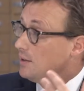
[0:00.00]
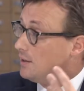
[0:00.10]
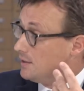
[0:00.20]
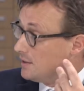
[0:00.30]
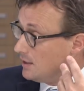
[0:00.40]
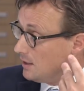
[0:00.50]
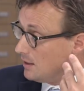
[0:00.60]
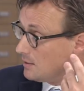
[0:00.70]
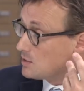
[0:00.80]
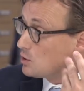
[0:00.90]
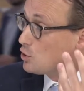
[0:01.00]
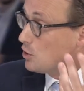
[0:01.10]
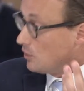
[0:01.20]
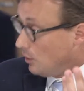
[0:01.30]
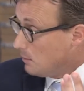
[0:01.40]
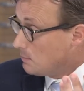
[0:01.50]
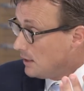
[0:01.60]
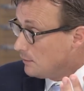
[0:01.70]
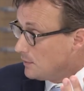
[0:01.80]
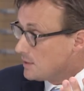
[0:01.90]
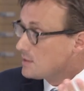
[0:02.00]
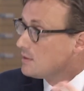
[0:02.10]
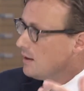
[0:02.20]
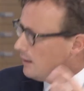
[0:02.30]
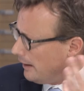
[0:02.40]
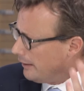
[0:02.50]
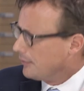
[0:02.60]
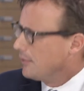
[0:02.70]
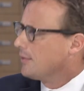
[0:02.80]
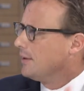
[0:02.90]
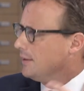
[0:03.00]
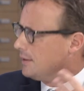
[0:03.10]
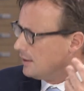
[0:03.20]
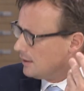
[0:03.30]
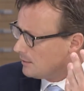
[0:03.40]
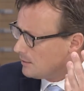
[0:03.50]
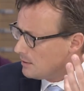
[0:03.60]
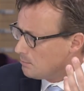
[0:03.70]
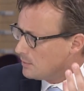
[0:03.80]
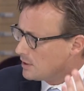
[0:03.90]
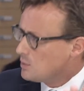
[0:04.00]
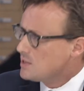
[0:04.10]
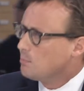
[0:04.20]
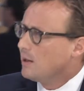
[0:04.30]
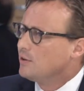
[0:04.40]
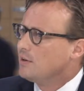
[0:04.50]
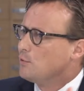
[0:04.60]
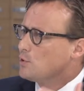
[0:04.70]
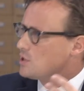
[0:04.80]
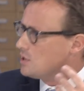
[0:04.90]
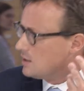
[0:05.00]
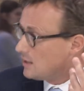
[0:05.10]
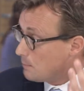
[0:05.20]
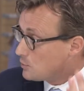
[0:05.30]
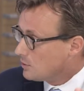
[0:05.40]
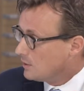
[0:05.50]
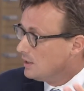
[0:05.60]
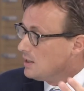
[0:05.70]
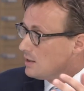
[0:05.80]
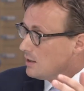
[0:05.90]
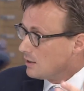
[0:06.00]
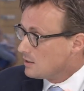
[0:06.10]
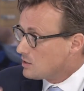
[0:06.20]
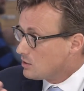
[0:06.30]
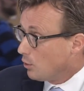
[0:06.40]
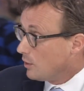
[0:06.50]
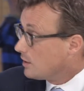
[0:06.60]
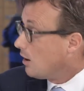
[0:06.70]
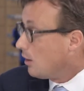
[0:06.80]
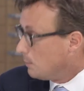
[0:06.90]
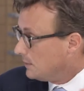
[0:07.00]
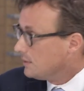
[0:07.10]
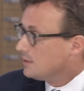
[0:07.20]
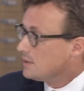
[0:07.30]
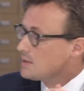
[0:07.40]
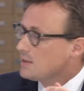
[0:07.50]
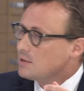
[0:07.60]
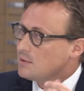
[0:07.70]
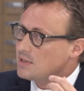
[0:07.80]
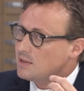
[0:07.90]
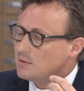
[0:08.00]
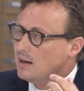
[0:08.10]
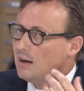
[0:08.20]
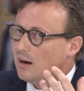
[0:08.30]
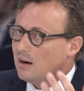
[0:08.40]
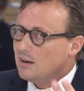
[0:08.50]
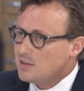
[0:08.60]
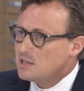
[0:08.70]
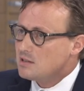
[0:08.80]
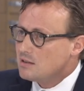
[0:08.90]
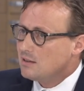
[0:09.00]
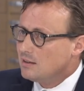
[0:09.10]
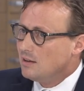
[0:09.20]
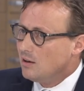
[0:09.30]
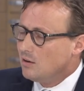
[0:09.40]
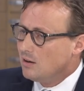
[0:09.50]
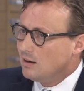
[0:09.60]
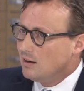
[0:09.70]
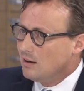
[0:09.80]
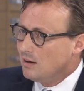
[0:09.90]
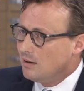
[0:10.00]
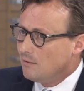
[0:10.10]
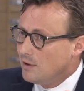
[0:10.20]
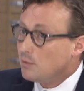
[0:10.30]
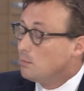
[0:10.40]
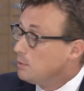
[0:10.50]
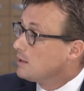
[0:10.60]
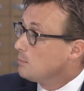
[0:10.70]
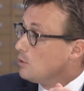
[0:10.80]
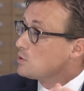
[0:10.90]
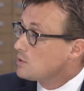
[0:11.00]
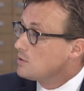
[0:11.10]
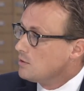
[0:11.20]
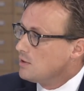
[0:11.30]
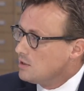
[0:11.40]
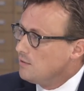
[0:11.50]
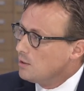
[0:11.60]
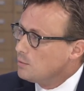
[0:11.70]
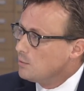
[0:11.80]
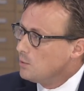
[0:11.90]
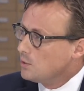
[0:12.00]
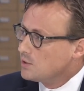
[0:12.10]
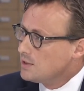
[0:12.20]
and uh, socioeconomic benefits, health and uh, uh, increasing biodiversity, capturing, uh, storing carbon, et cetera, et cetera, are these, you know, uh, very applicable also to the developing world.